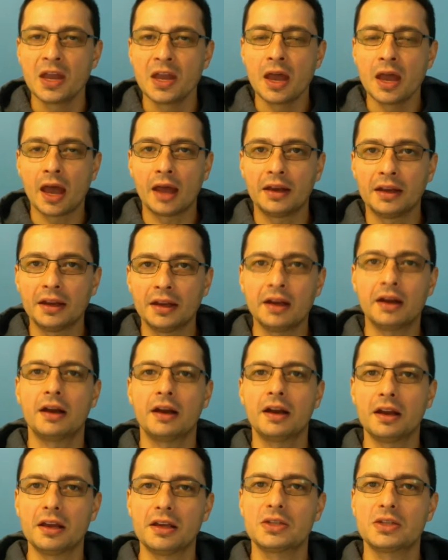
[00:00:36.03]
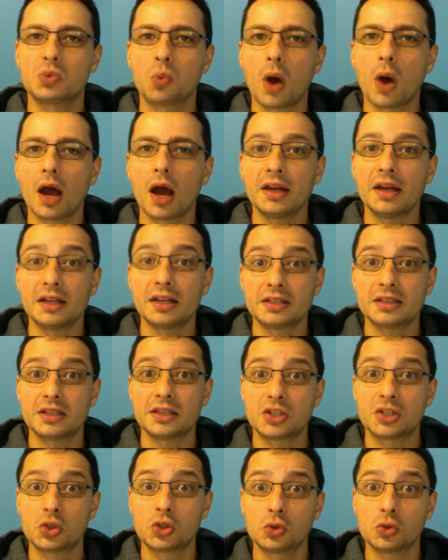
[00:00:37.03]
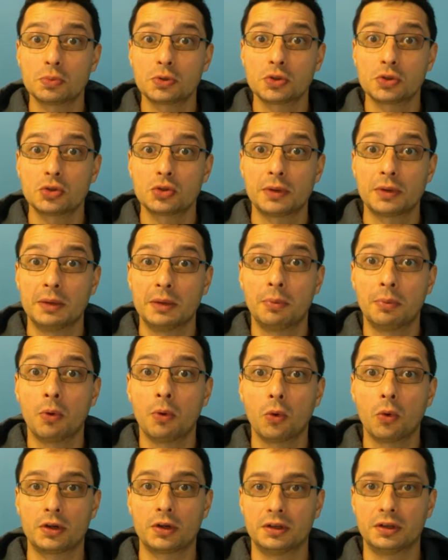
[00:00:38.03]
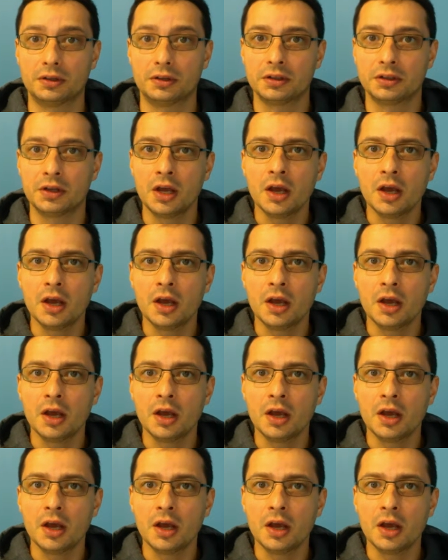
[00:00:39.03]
And here is why this is super important.